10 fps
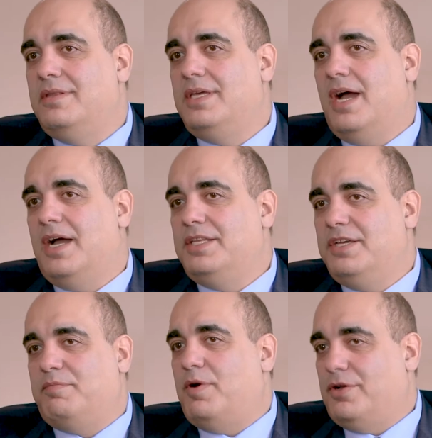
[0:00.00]
The idea
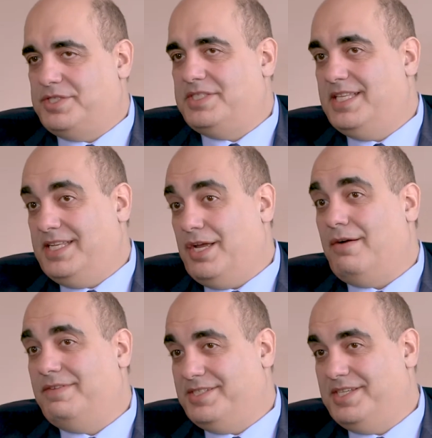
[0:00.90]
of pulsatility
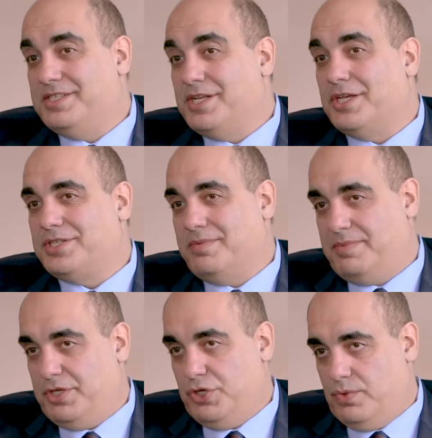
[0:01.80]
obviously is not
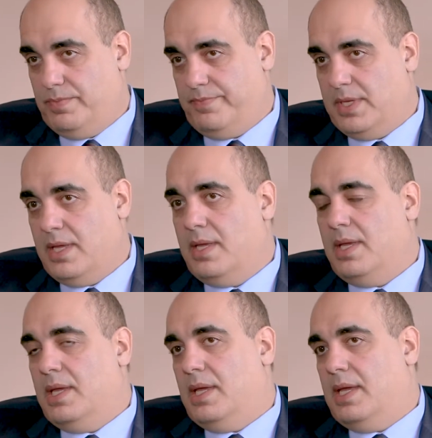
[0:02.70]
something new.
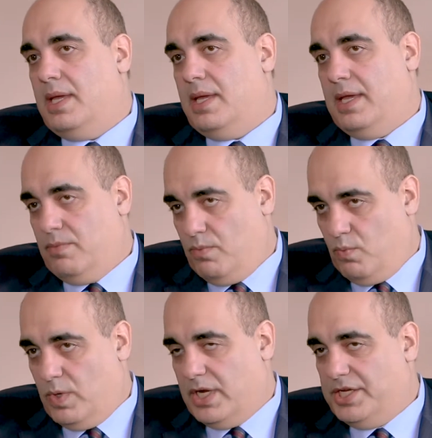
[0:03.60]
And
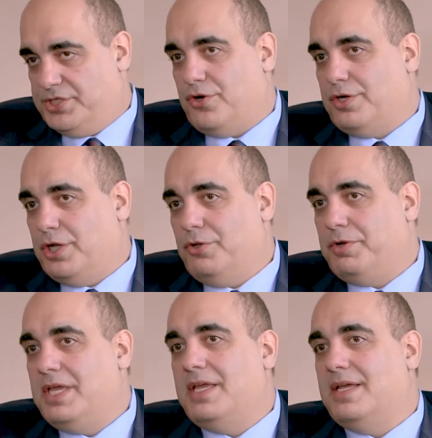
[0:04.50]
when I started
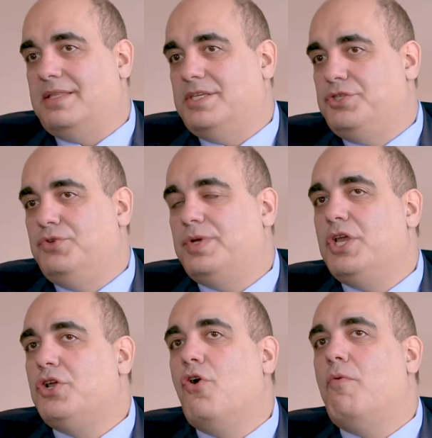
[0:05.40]
looking at this, you
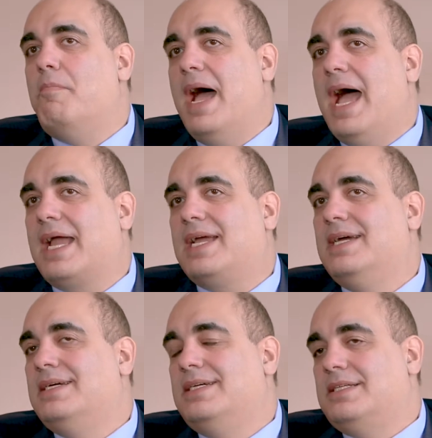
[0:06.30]
can go back
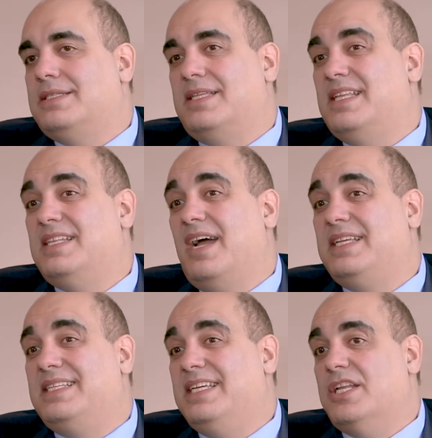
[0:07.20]
to the
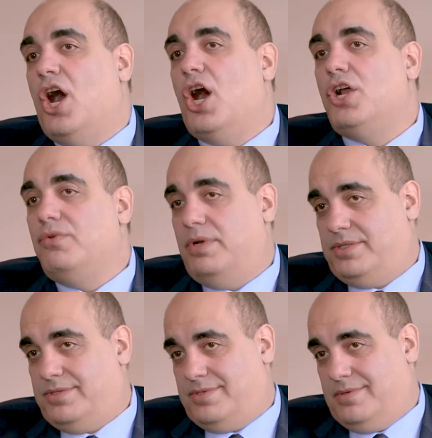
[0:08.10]

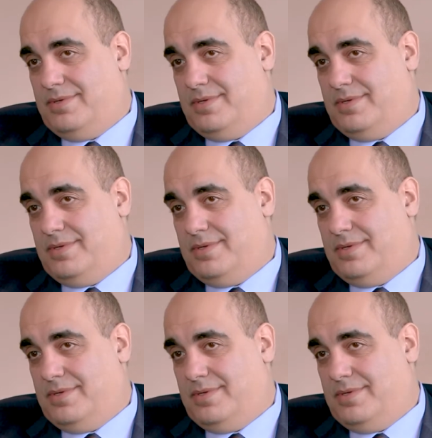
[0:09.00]
1900s,